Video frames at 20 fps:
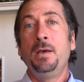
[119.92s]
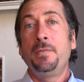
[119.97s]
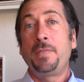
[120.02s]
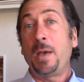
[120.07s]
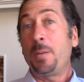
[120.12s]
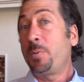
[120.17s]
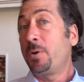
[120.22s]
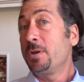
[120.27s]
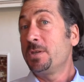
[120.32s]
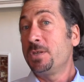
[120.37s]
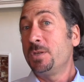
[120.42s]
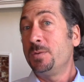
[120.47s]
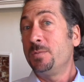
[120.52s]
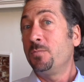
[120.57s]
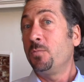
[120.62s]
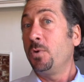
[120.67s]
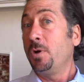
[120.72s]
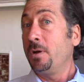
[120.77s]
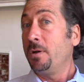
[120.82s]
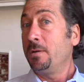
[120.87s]
that
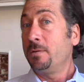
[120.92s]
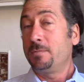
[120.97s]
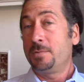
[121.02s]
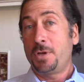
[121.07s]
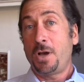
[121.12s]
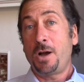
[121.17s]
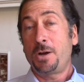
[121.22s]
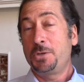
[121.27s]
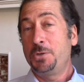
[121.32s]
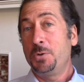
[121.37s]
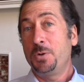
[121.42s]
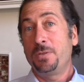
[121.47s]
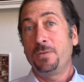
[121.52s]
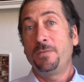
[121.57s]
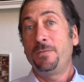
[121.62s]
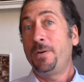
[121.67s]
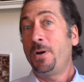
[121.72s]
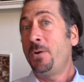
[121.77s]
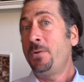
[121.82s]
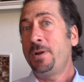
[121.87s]
person will talk to you on the
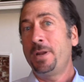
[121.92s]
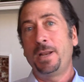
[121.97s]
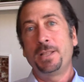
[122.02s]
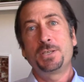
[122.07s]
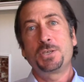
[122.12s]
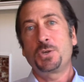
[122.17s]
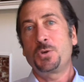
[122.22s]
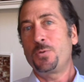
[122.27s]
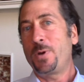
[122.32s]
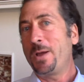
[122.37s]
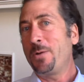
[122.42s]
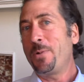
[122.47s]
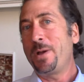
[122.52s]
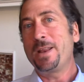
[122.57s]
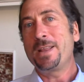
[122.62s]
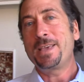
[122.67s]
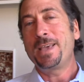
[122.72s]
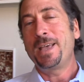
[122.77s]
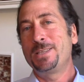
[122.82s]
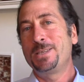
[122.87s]
phone and it's a great way to